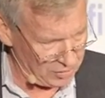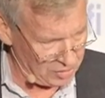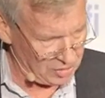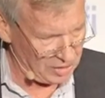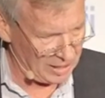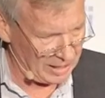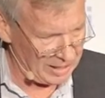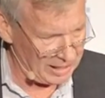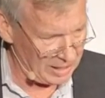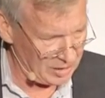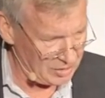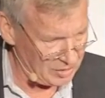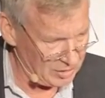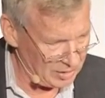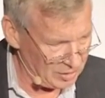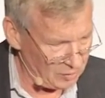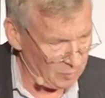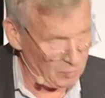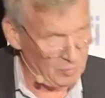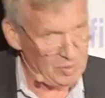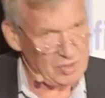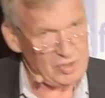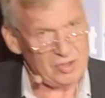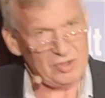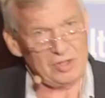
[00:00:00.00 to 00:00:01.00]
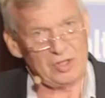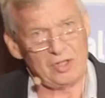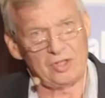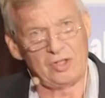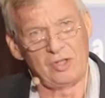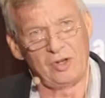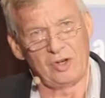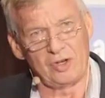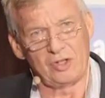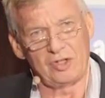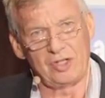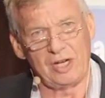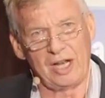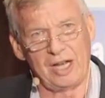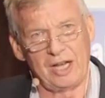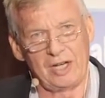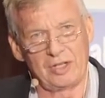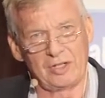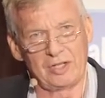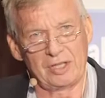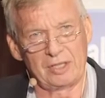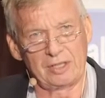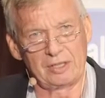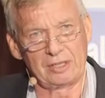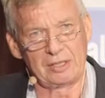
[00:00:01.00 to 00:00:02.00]
changing, risk is not
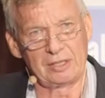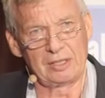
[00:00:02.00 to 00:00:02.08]
changing.